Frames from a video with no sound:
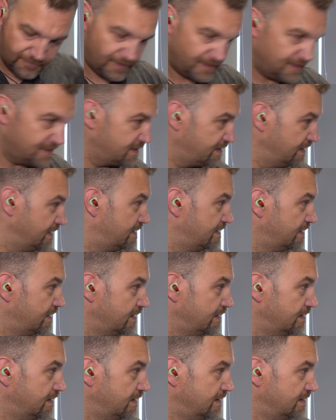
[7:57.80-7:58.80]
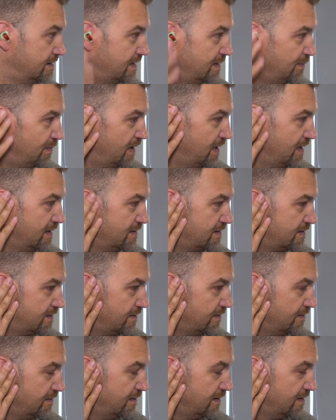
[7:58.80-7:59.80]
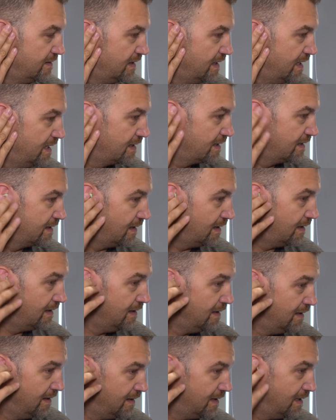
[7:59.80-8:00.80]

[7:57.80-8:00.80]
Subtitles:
right seated in deep into the ear canal,